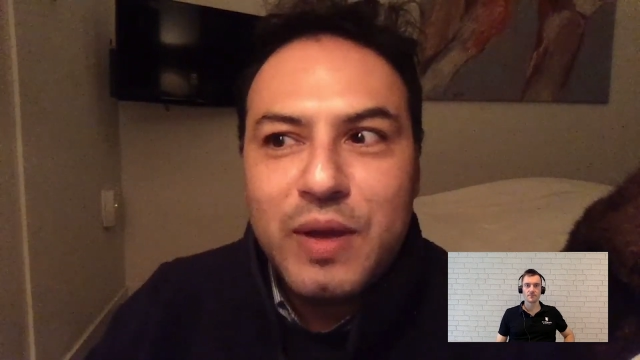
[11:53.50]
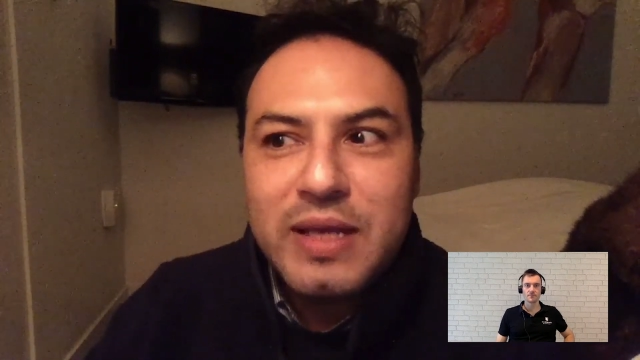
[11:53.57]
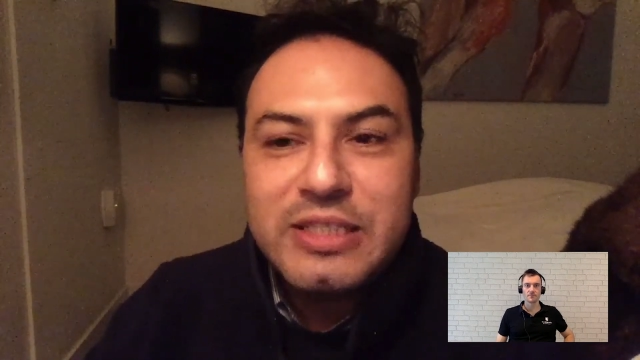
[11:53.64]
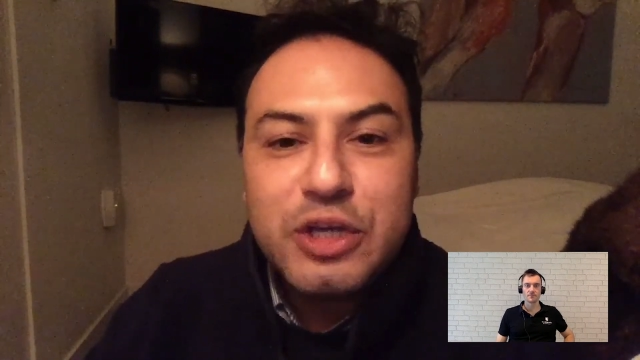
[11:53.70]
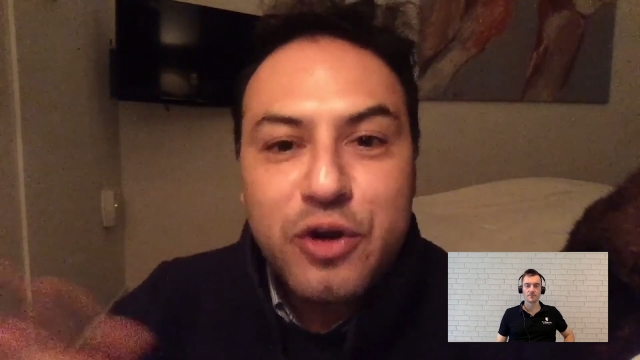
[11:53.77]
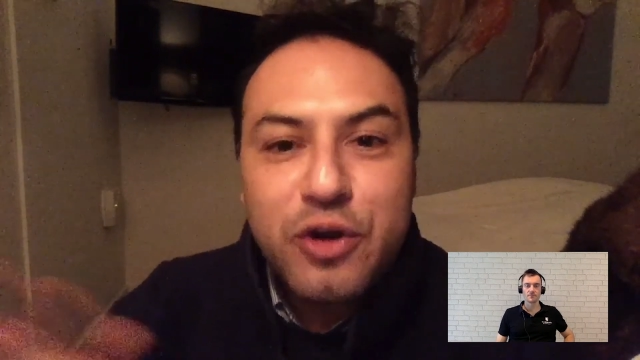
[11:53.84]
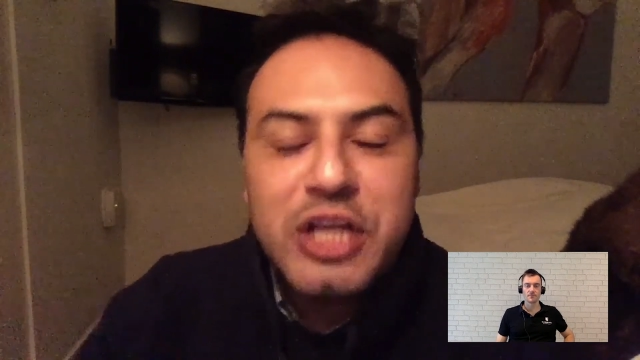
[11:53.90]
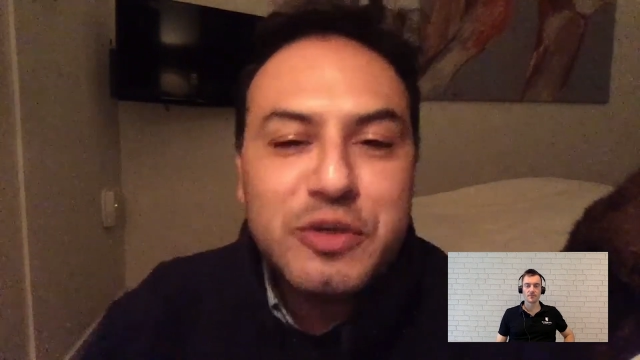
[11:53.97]

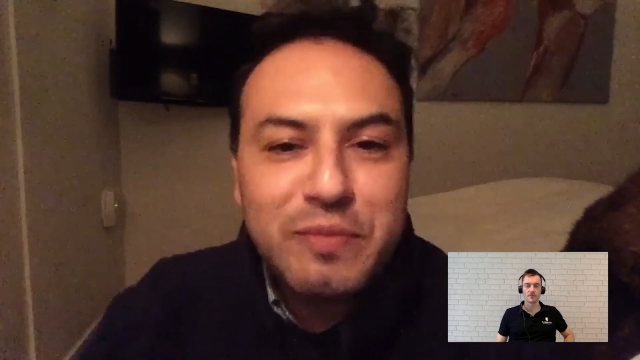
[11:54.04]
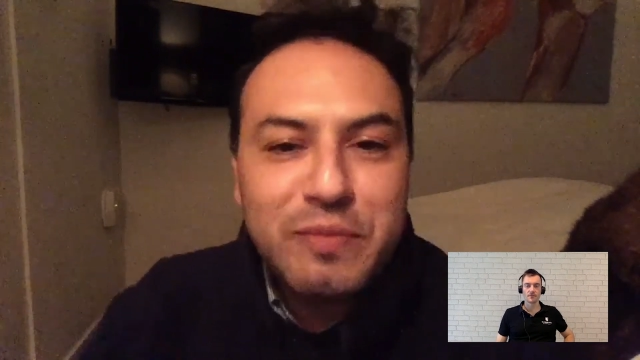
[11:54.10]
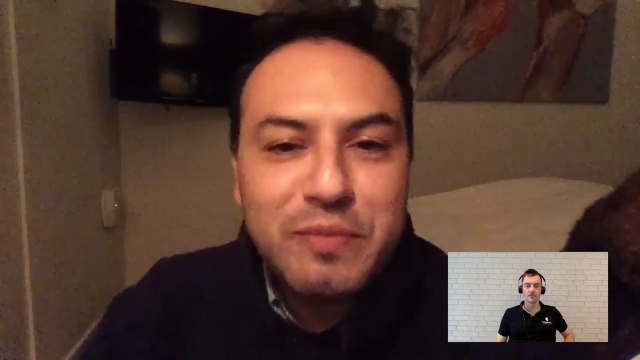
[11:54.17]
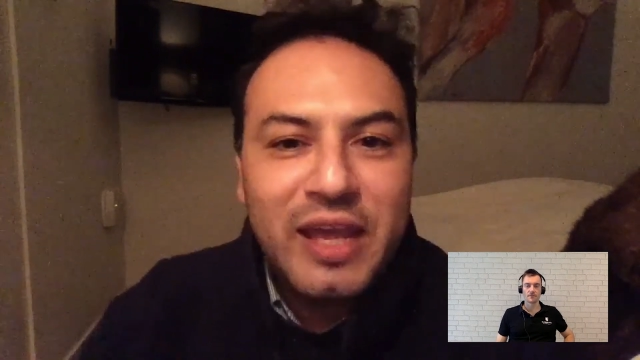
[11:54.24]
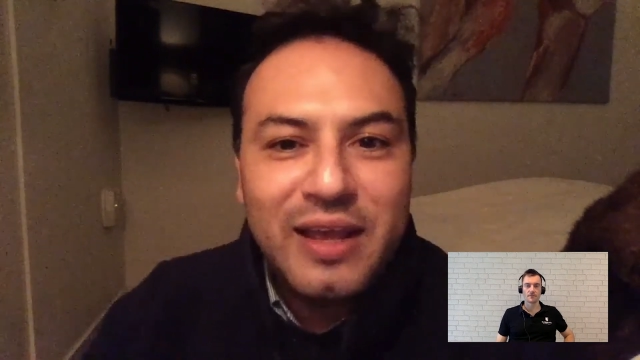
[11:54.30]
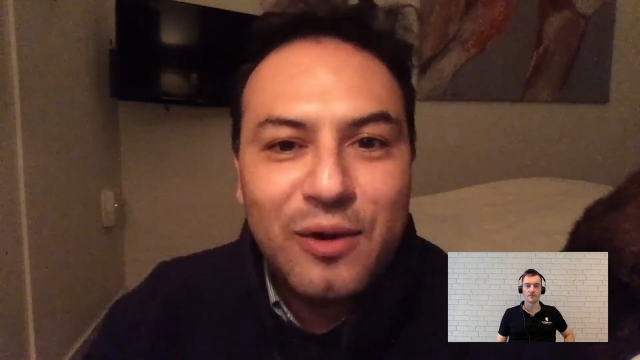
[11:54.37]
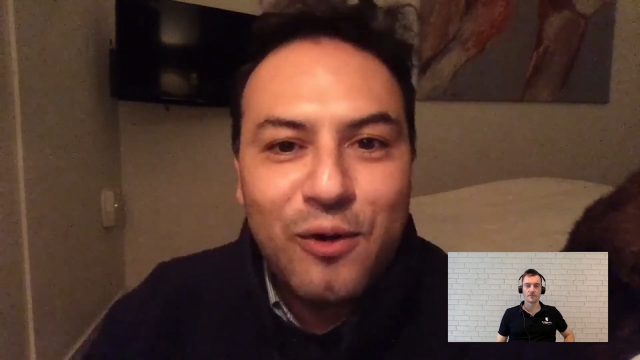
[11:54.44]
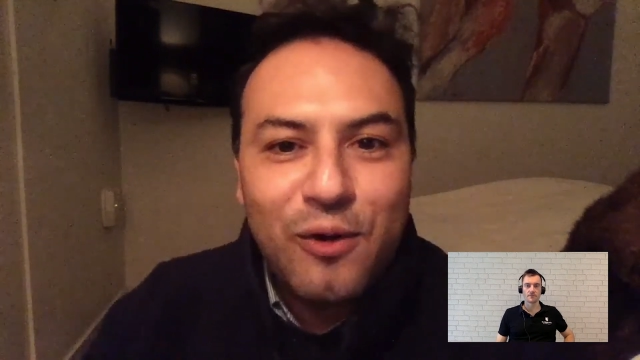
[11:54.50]
scratch
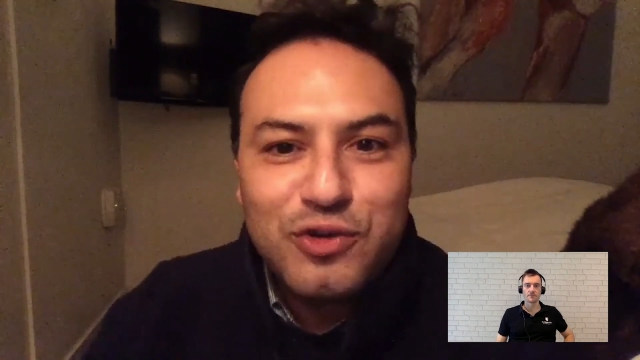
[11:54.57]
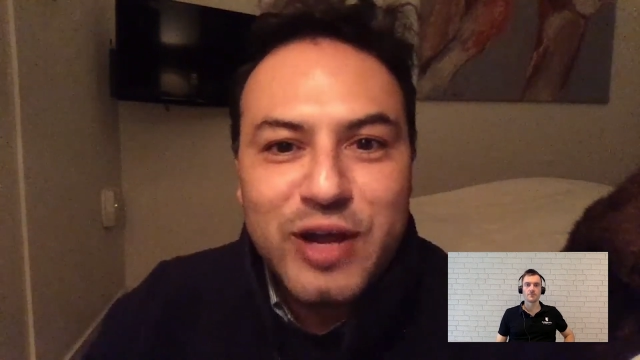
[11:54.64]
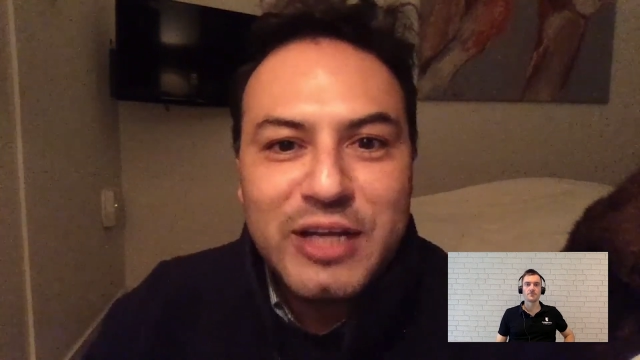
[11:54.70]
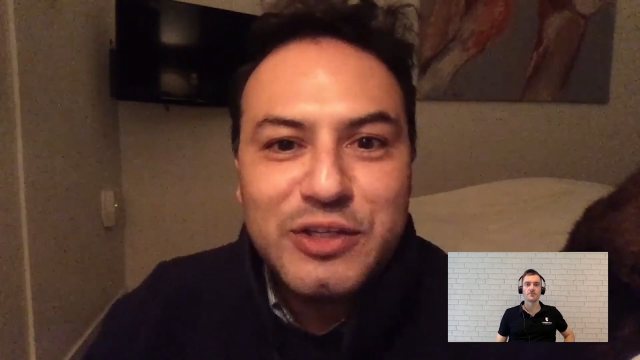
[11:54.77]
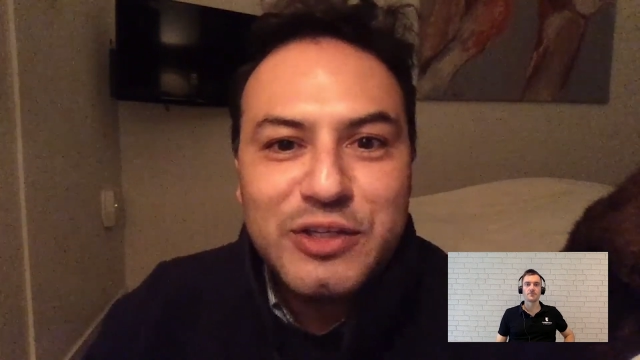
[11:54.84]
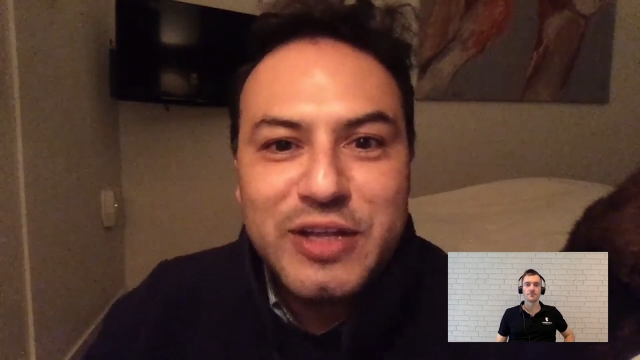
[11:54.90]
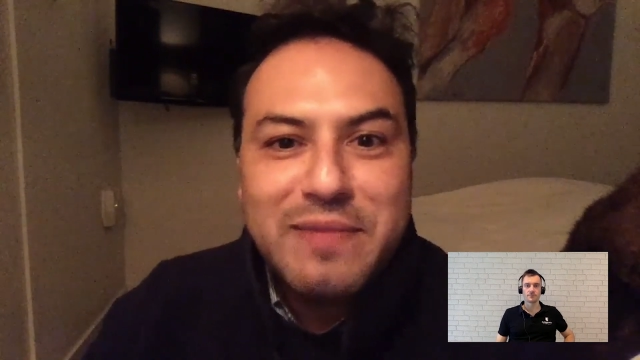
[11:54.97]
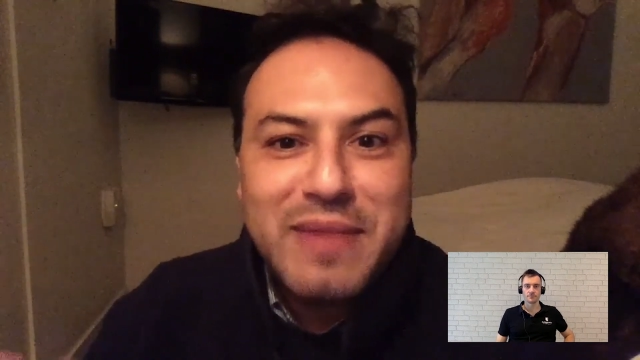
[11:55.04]
me or try to